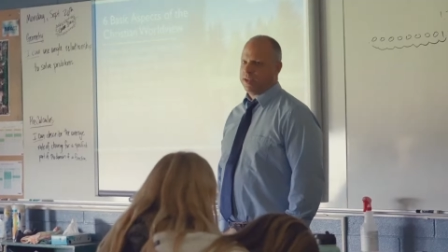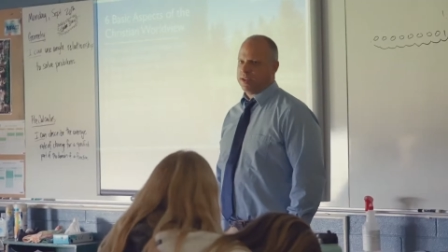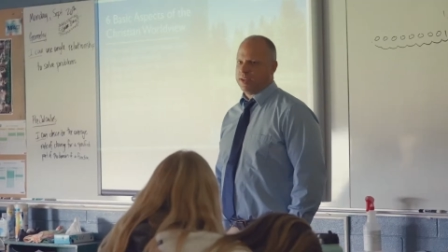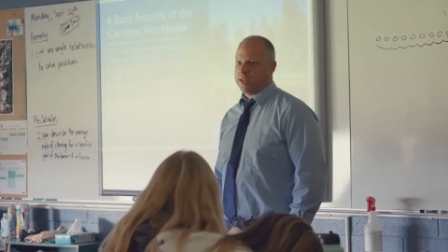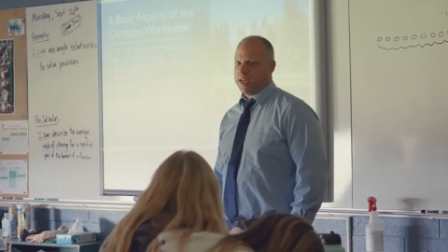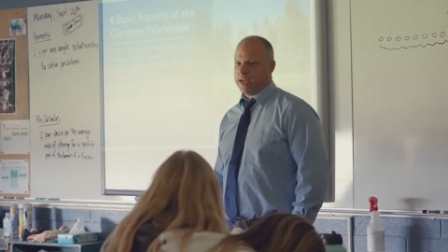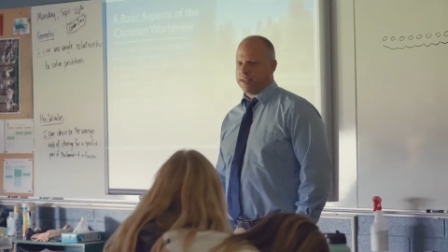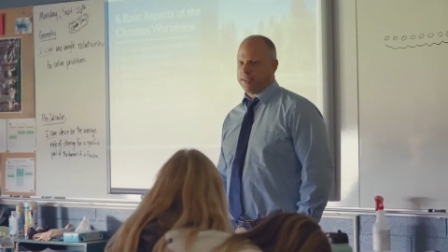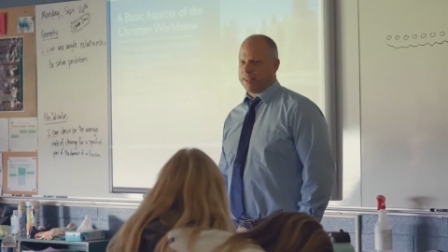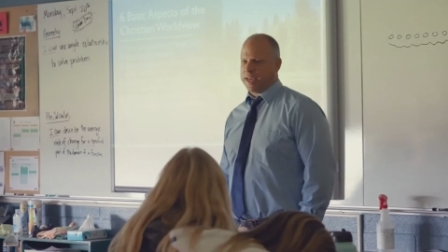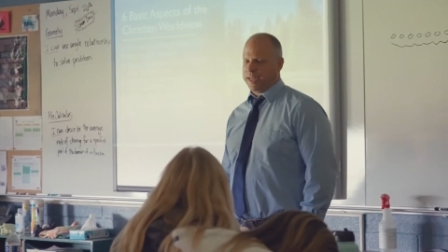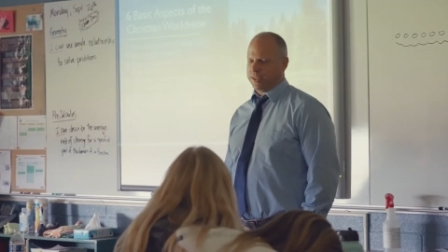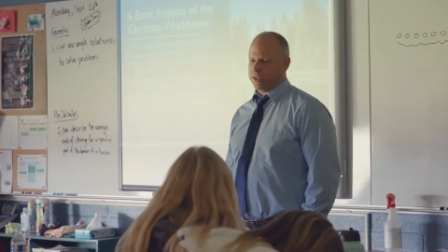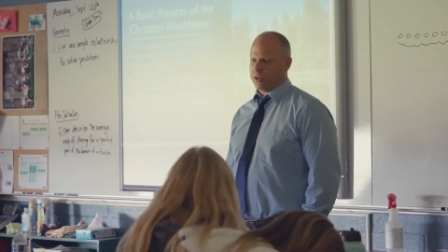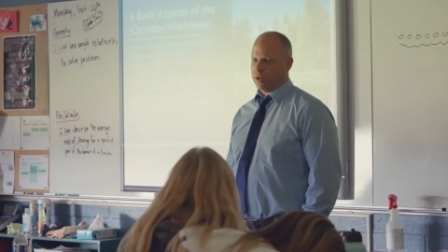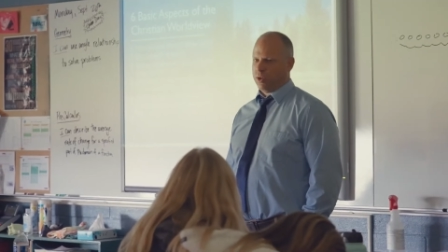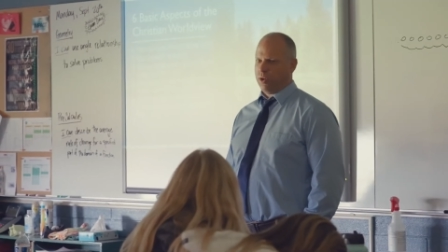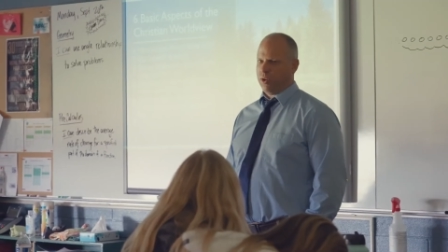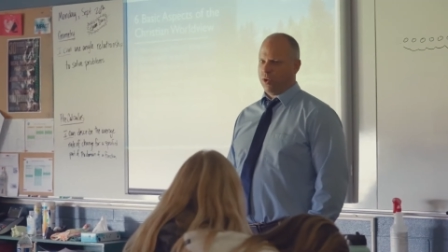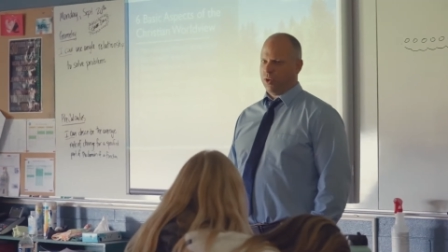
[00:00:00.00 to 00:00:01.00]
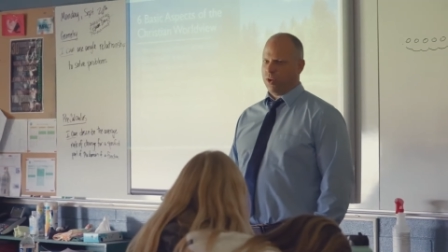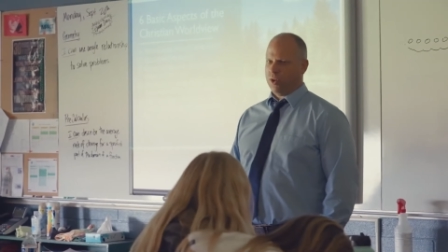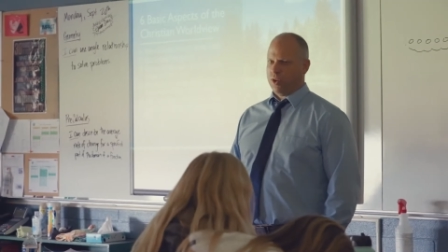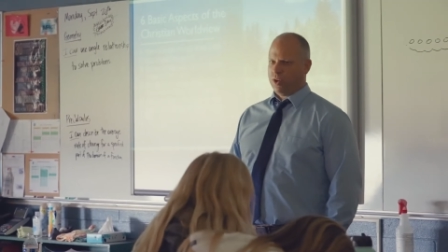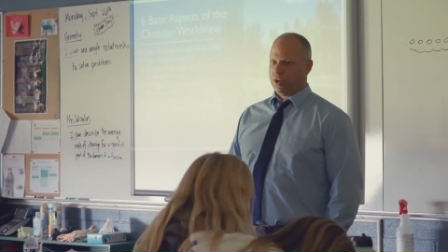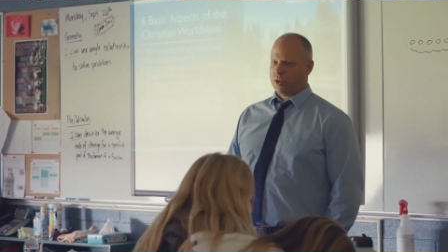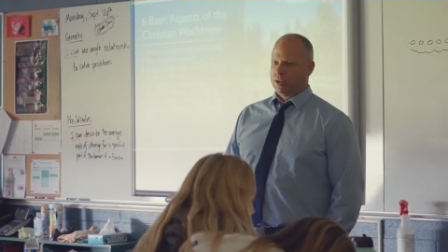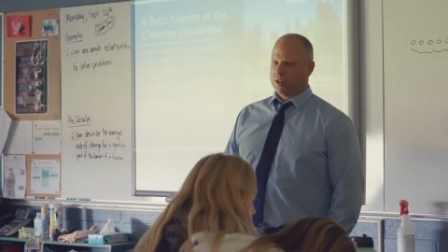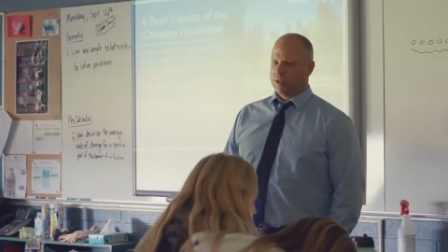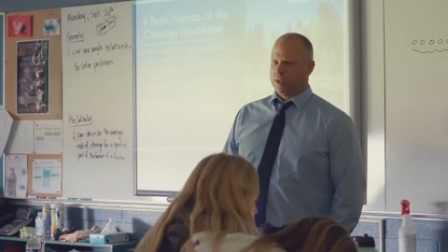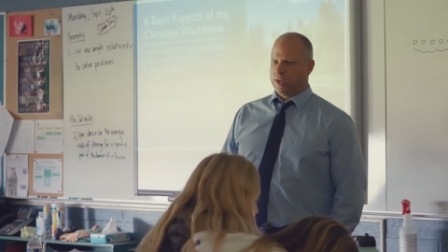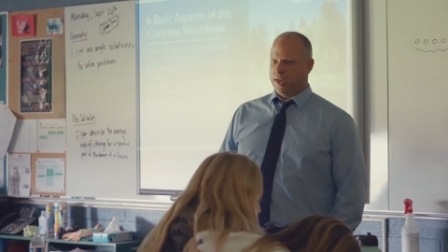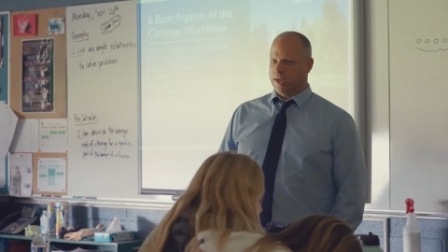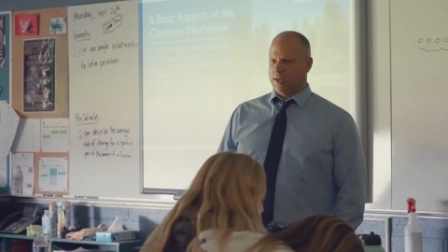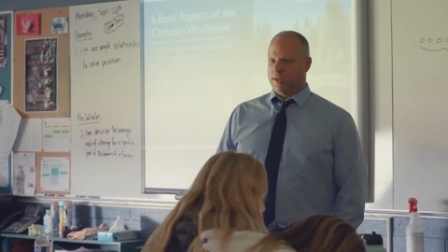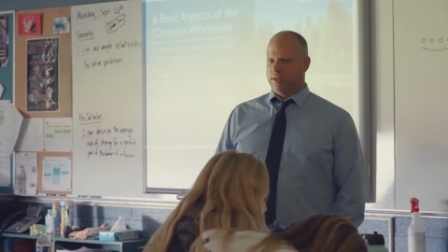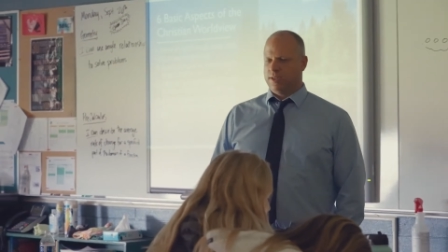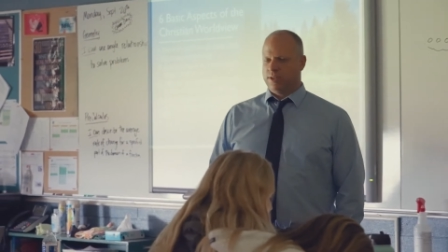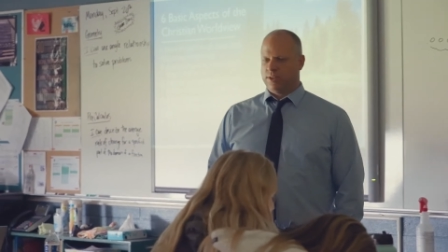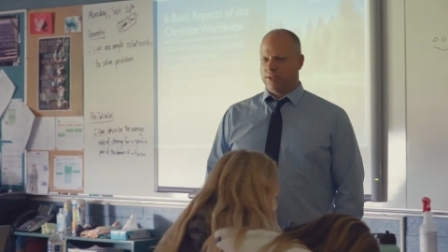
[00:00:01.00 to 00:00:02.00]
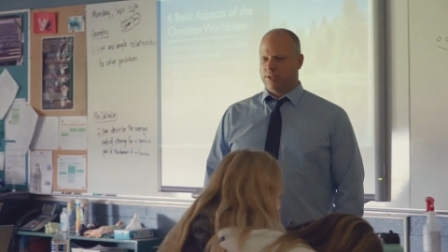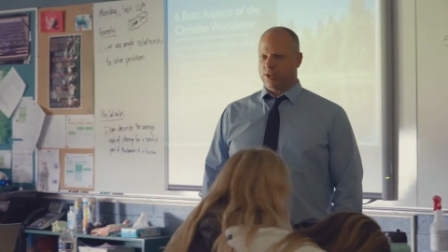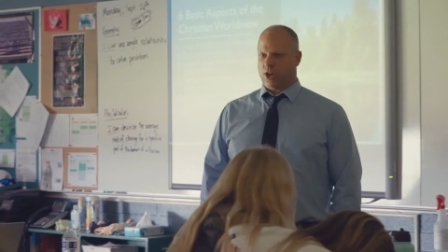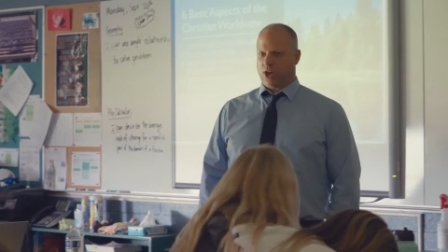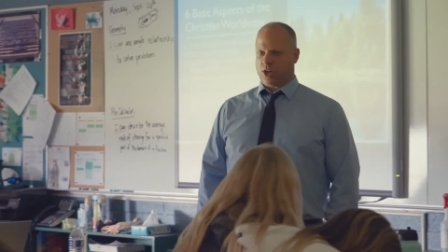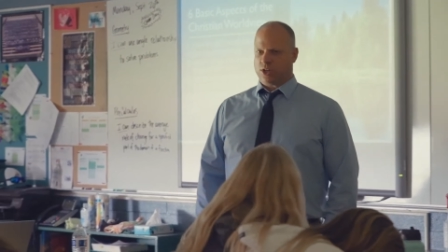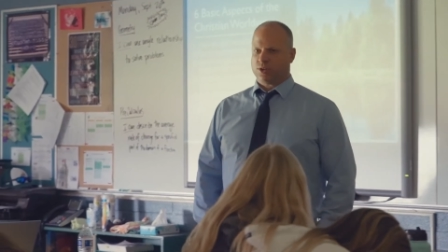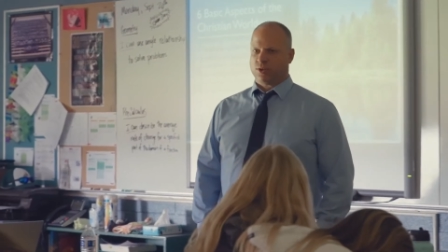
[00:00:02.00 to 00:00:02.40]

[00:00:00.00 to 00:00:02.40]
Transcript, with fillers: we have real and deep relationships with them,